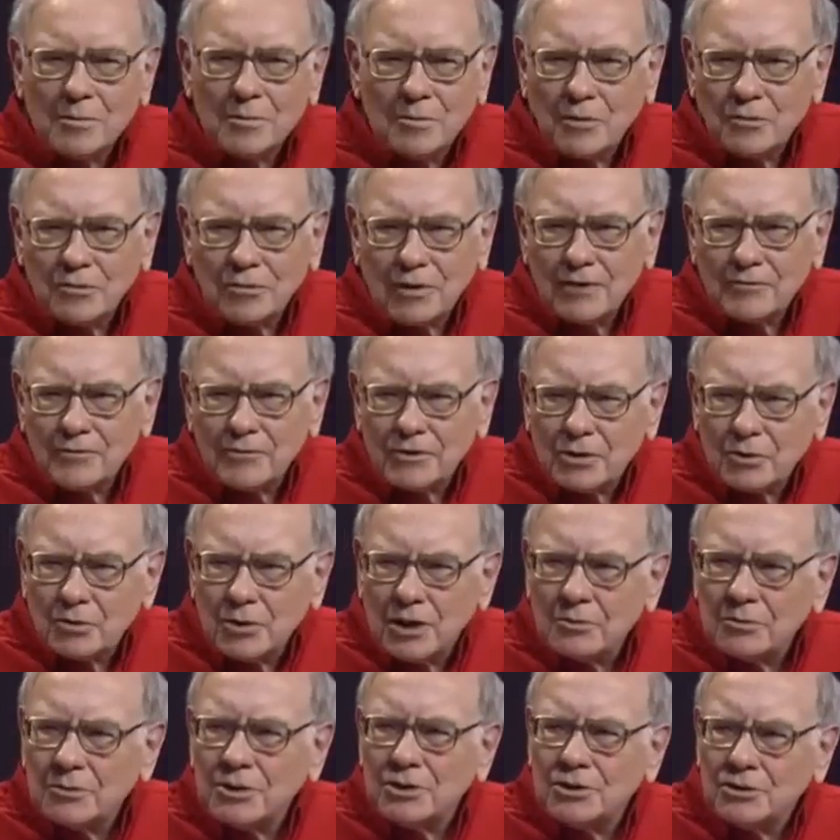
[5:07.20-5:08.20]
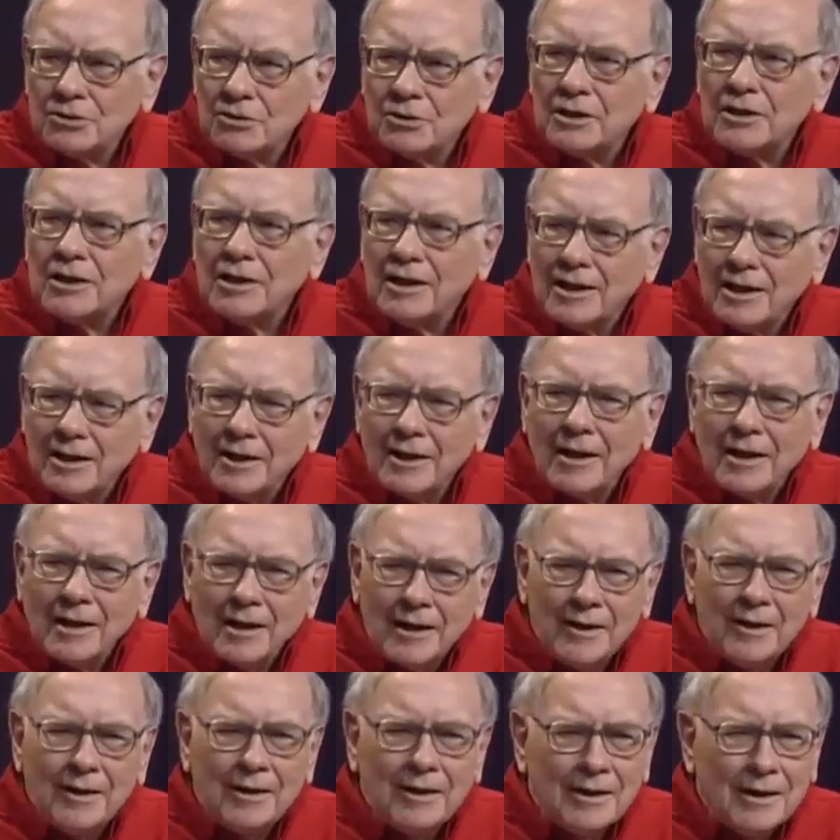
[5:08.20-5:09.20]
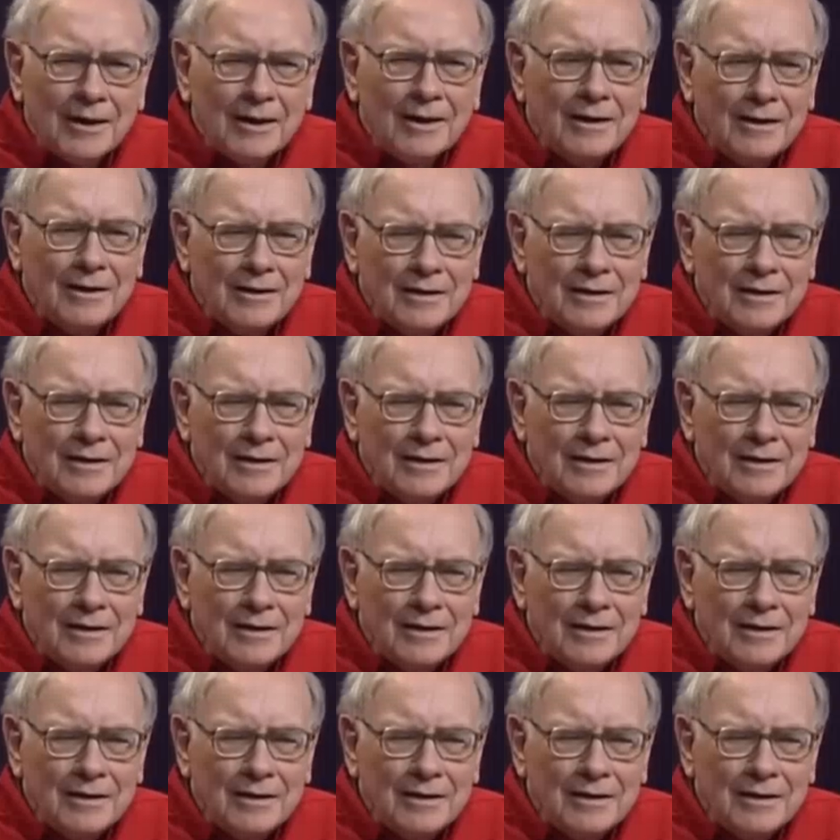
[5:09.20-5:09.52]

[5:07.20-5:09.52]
both love it the way we do it. And